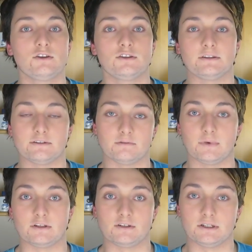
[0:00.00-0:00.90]
chisel
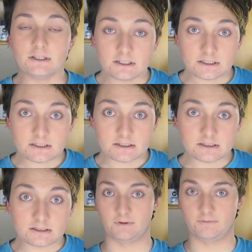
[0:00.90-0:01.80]
my cheeks,
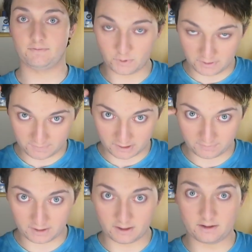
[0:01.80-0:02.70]
my
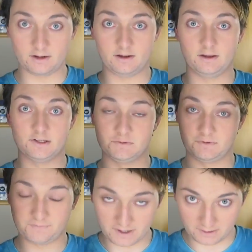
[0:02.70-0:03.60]
25 head to
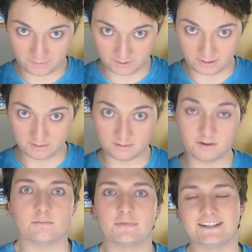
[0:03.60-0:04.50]
a 5 head,
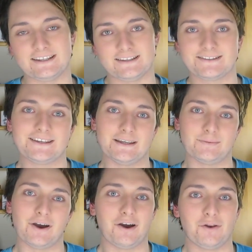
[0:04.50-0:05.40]
please
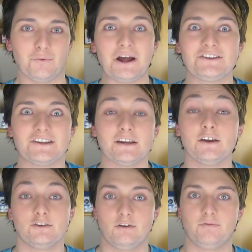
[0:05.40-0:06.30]
keep on watching.
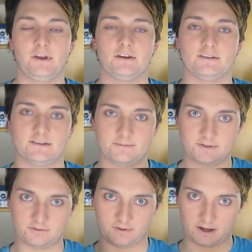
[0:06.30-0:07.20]
Don't forget to
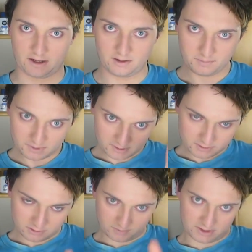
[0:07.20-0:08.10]
subscribe
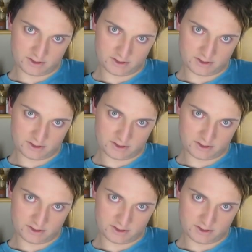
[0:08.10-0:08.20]
to my